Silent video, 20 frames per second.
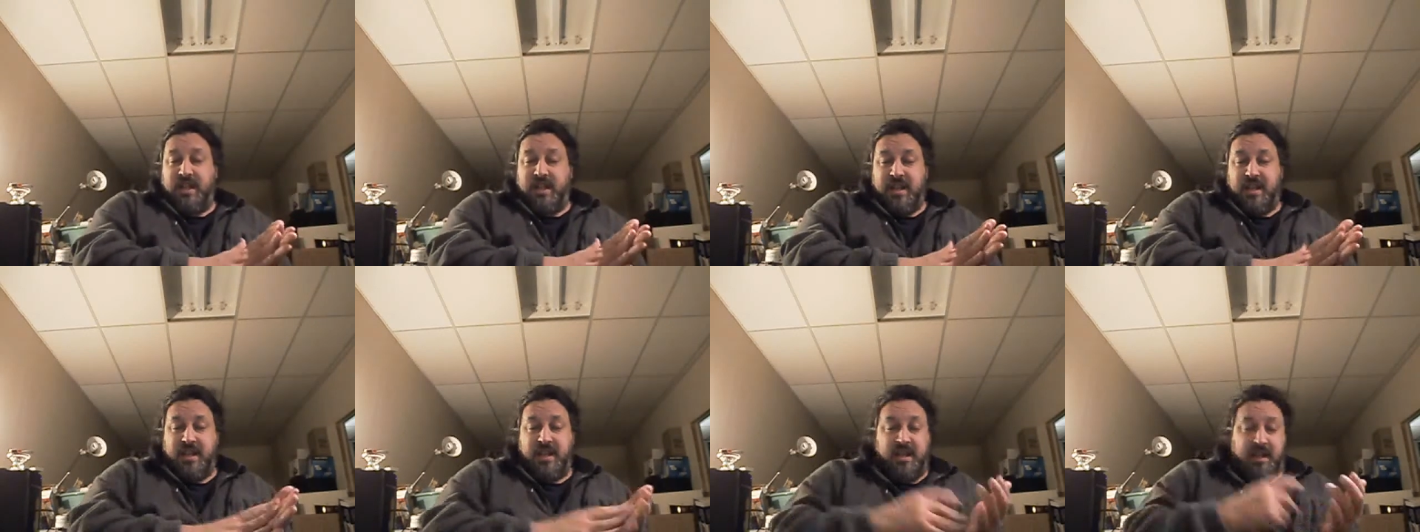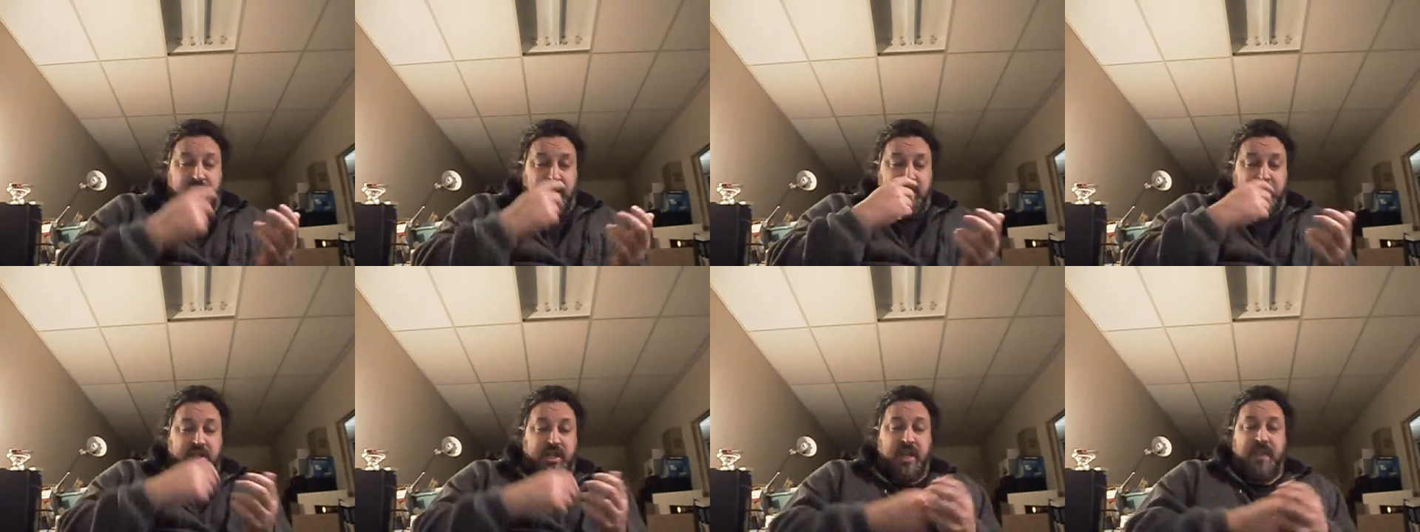
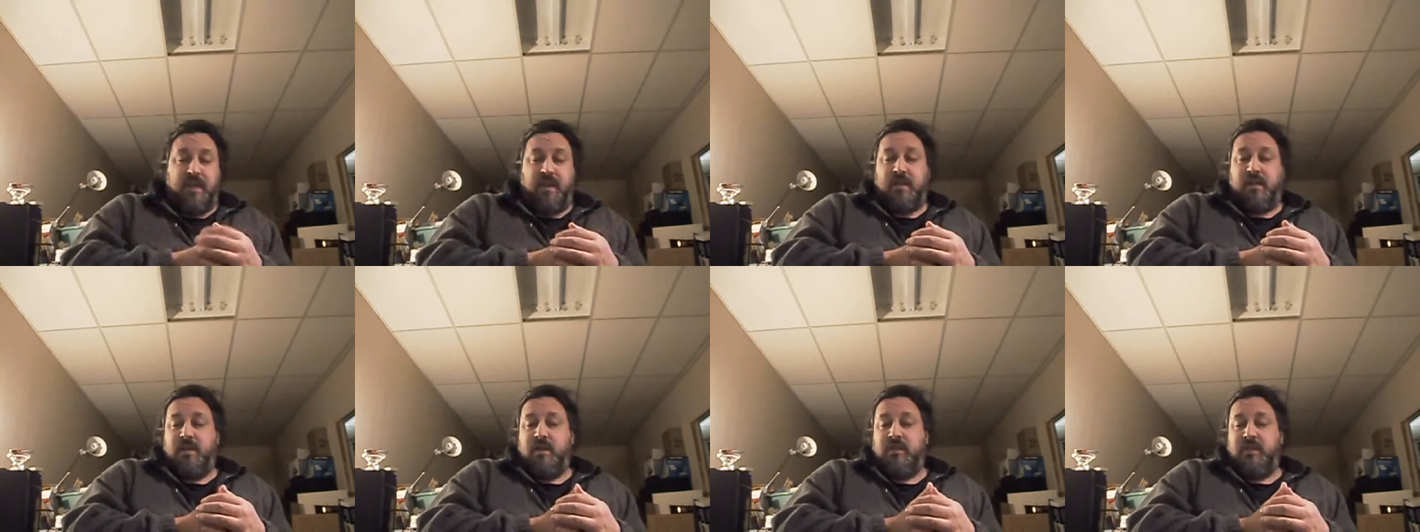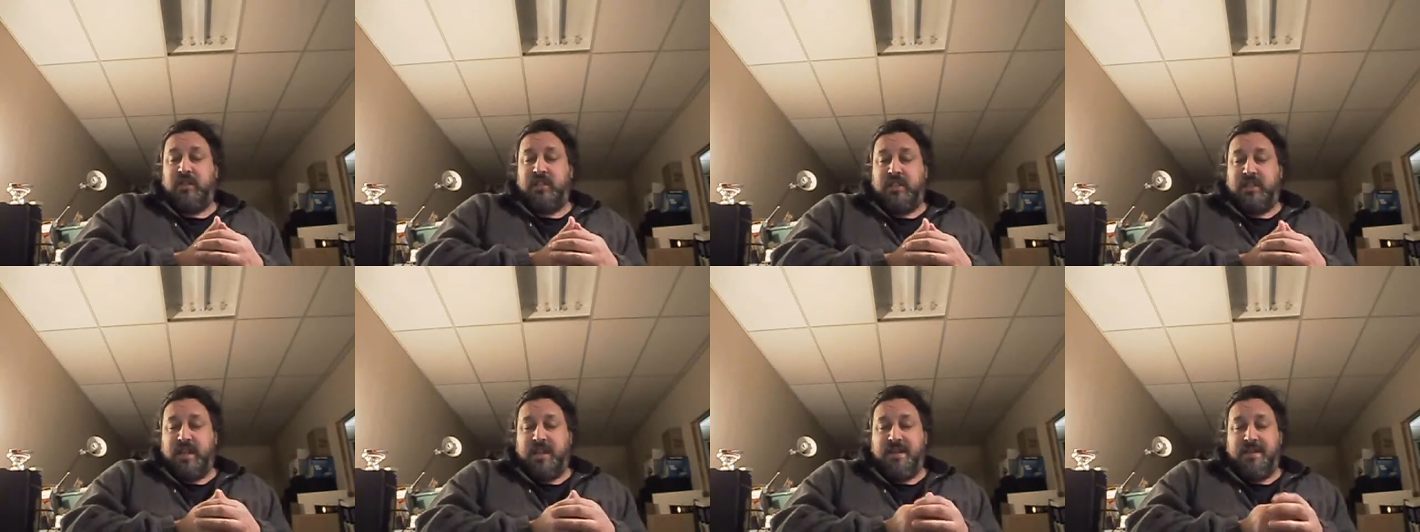
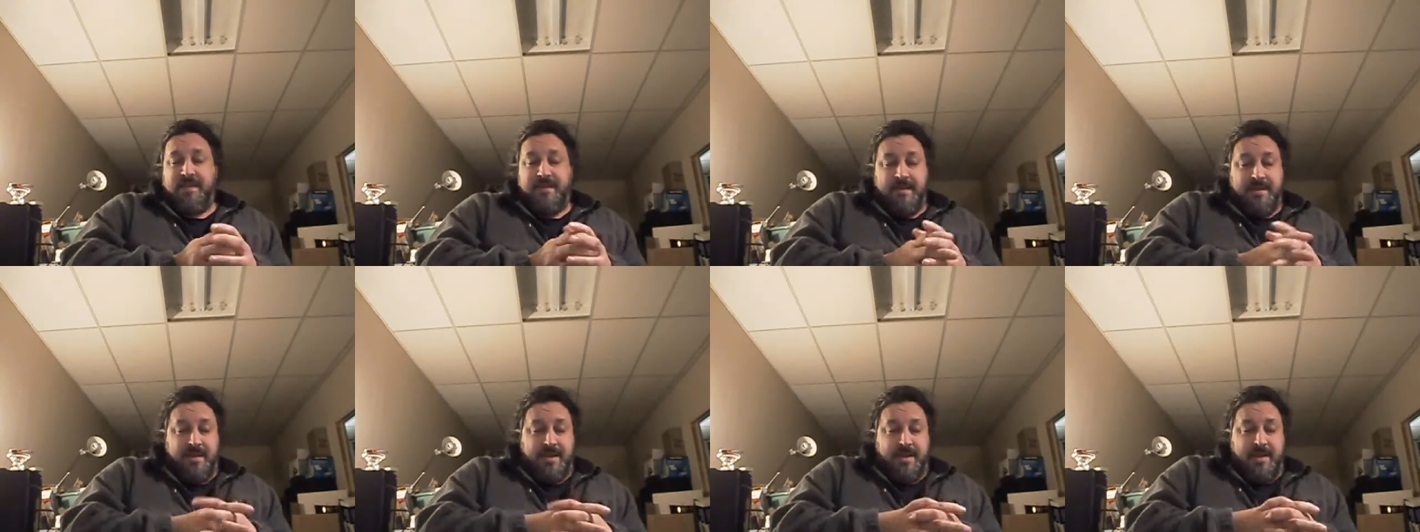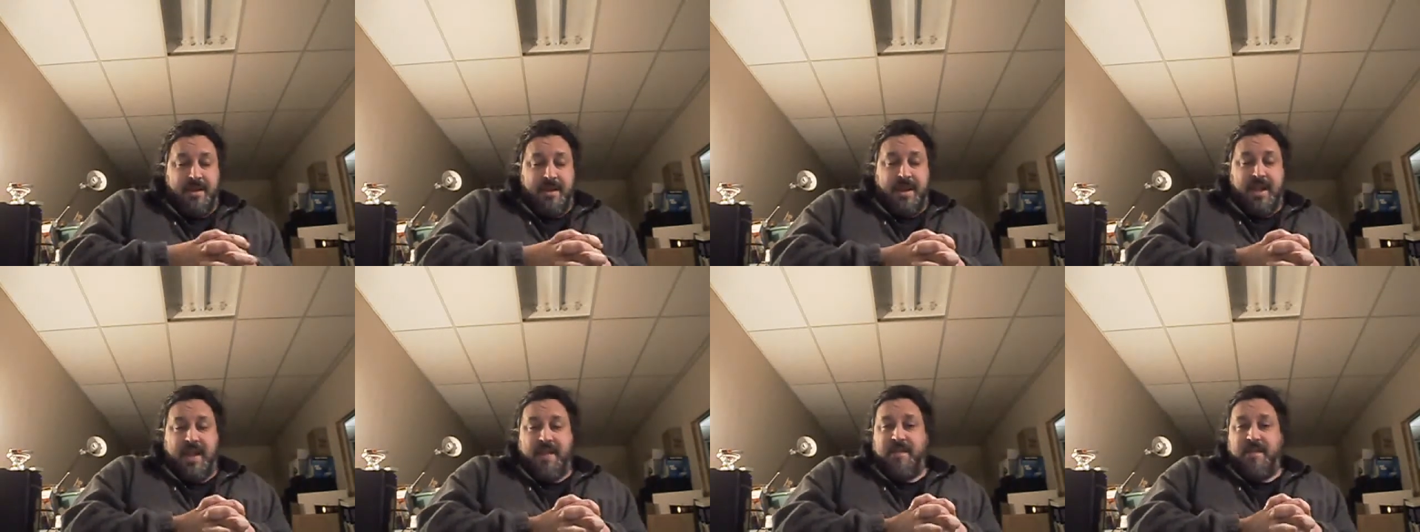I have